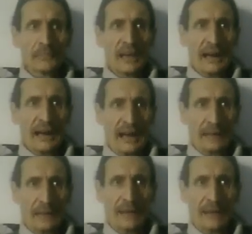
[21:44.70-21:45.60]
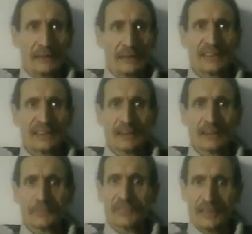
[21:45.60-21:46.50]
And we ended up
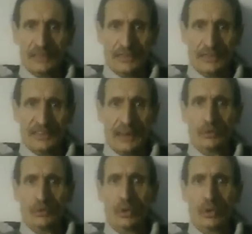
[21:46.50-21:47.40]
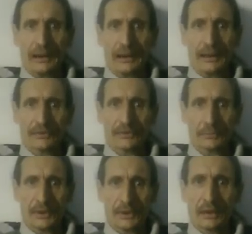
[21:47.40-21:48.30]
seizing the town hall at
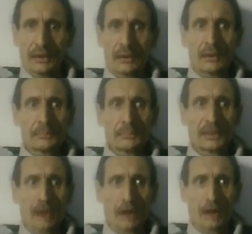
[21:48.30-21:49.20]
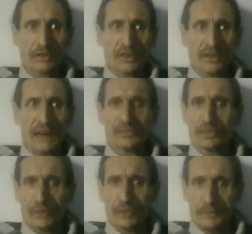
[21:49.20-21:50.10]
Glastonbury because after
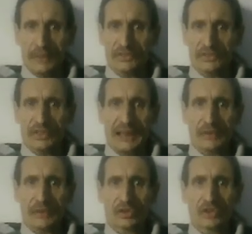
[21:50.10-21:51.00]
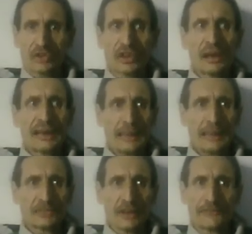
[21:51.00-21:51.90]
3 months, the councillors
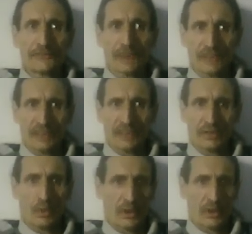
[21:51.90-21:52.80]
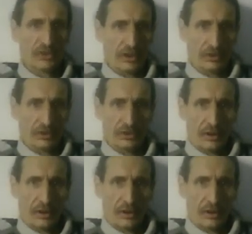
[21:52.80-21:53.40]
kept diverting the questions